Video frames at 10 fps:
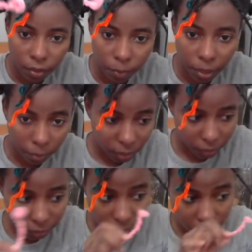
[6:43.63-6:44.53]
Pipe
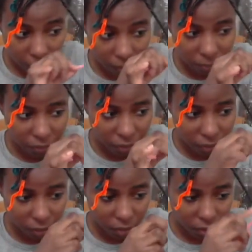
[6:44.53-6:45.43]
cleaner and I'm just going
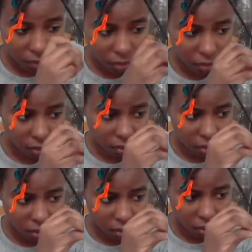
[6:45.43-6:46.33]
to
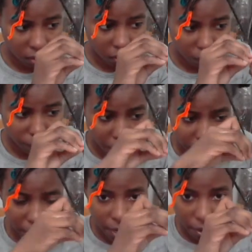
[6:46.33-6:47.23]
wrap
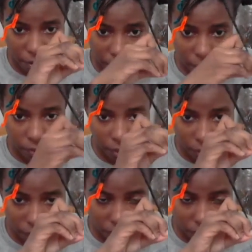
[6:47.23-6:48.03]
my hair around it